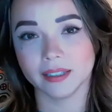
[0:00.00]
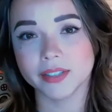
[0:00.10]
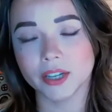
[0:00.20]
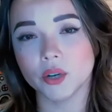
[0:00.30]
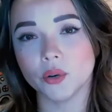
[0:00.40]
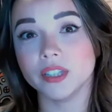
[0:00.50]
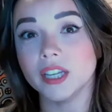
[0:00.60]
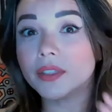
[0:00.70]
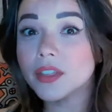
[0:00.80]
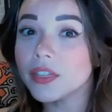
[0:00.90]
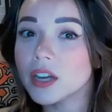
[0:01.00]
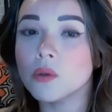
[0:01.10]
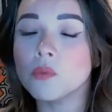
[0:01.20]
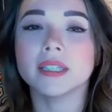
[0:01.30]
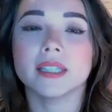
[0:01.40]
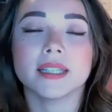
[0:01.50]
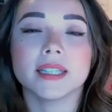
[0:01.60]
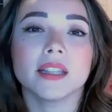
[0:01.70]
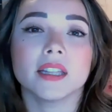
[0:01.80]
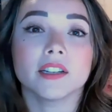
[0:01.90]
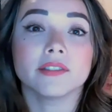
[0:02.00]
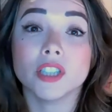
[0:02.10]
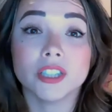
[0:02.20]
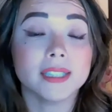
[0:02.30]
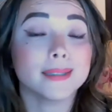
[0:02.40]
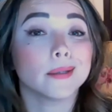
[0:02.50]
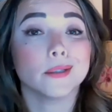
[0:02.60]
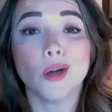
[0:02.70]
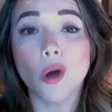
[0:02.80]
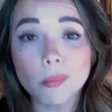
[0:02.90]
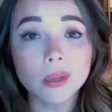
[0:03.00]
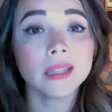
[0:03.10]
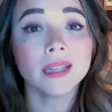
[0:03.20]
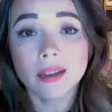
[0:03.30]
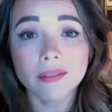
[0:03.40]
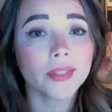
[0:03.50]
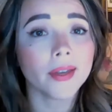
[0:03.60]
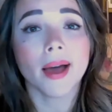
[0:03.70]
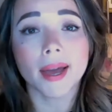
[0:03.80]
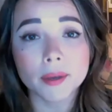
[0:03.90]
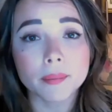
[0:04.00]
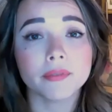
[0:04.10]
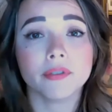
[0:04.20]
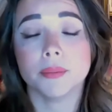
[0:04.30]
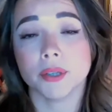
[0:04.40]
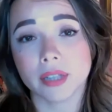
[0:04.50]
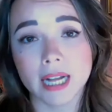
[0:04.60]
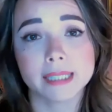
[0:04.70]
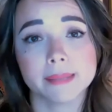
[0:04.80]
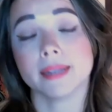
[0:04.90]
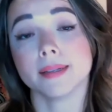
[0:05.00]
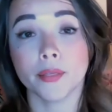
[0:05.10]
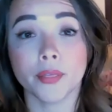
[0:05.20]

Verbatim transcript: So, the other thing I want to say that I've learned is don't believe the hype from your classmates.